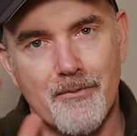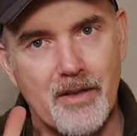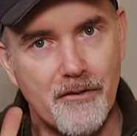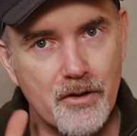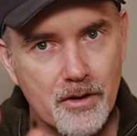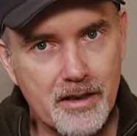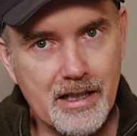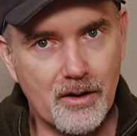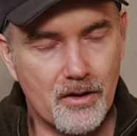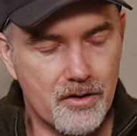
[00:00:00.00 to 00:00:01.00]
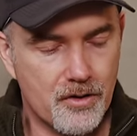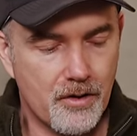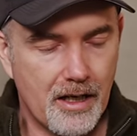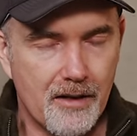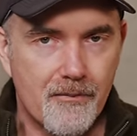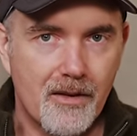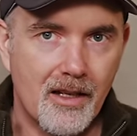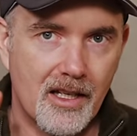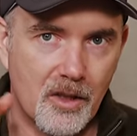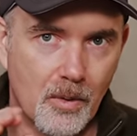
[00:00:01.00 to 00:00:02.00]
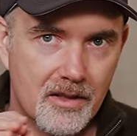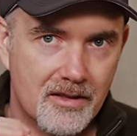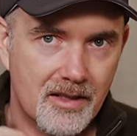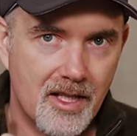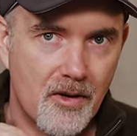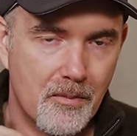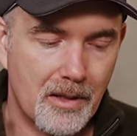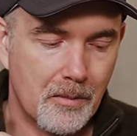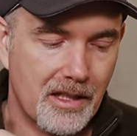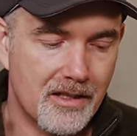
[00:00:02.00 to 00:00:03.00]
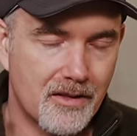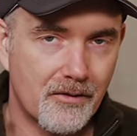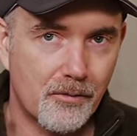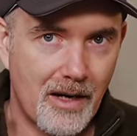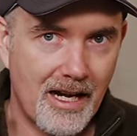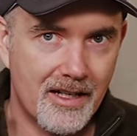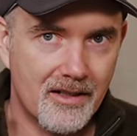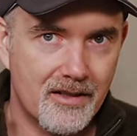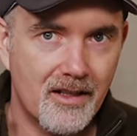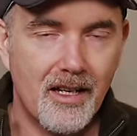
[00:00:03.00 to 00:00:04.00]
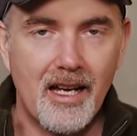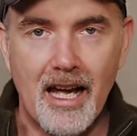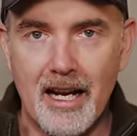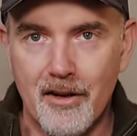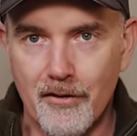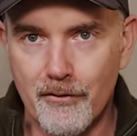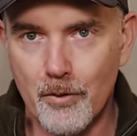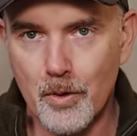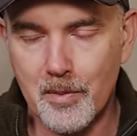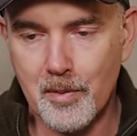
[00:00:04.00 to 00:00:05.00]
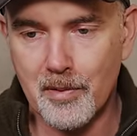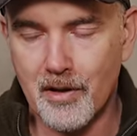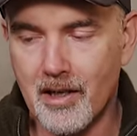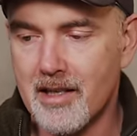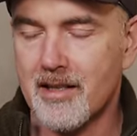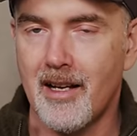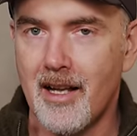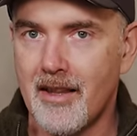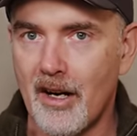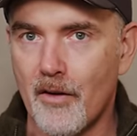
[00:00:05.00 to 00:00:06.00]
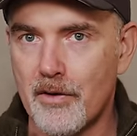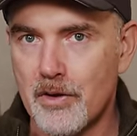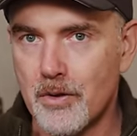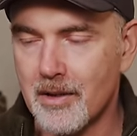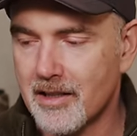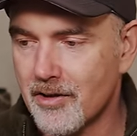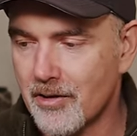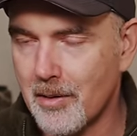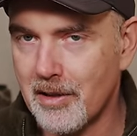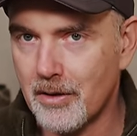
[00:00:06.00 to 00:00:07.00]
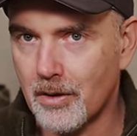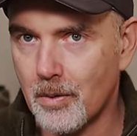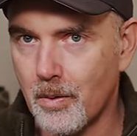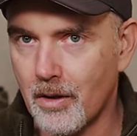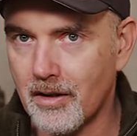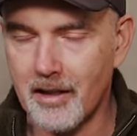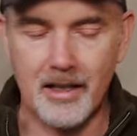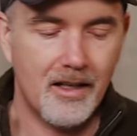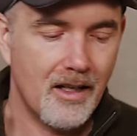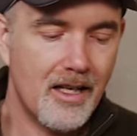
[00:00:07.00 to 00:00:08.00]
If you're a Nikon shooter and you want 600 millimeters of range at an affordable price that offers you extremely good quality,